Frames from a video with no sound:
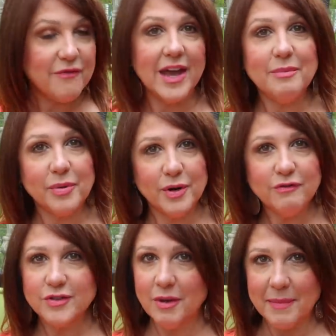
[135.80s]
Fade
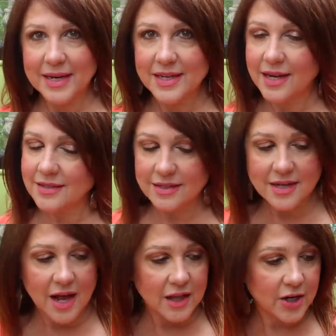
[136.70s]
proof, so it maintains its
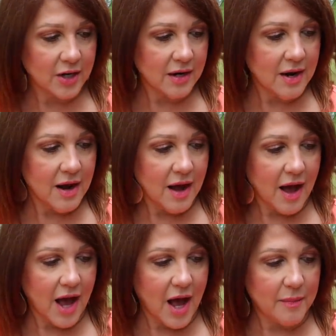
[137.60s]
color
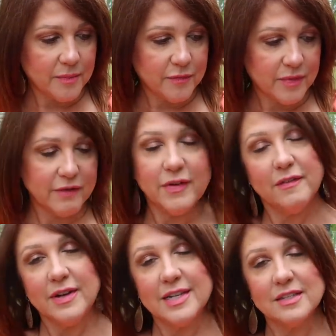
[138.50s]
from the
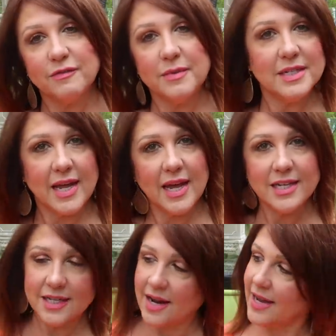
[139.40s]
vividness from the
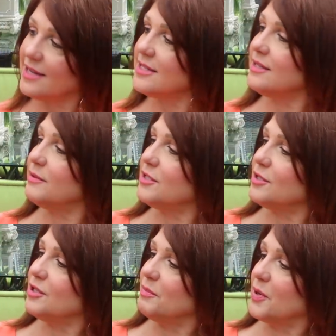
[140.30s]
day to night, which
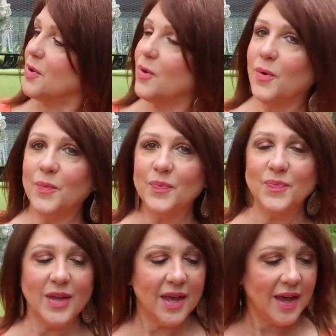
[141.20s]
is super cool.
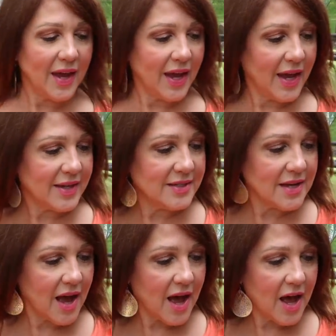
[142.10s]
And
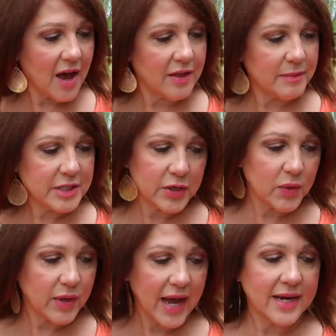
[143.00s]
the
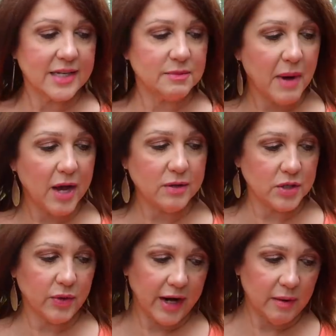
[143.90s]
material, again, is
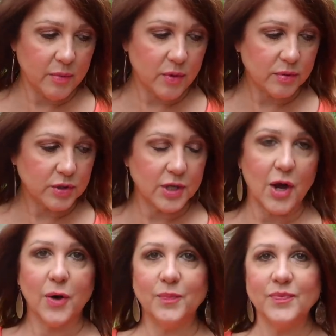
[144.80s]
biodegradable.
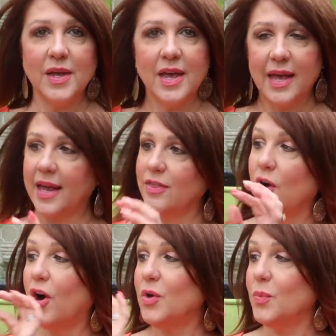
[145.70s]
So, and
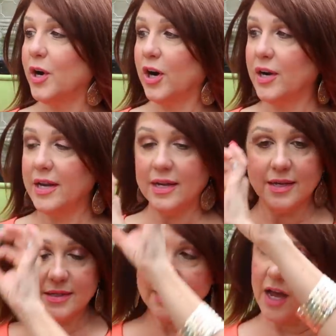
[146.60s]
the hardware
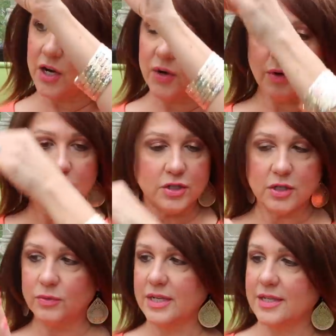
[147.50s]
is
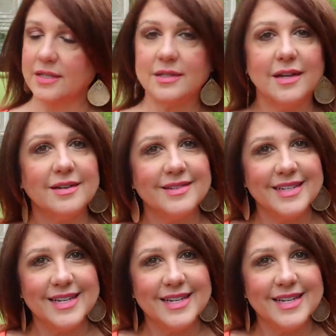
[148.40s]
corrosion resistant.